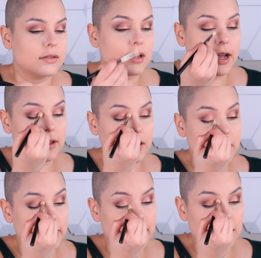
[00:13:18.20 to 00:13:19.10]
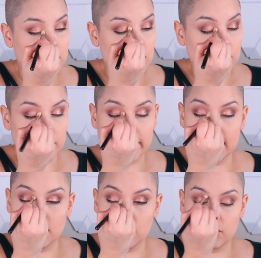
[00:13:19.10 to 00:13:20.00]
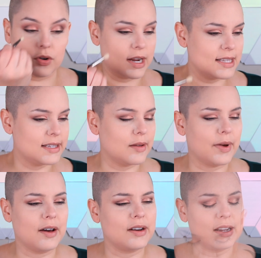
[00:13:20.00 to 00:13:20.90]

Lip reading: nylon in the inner corner. They get all crazy about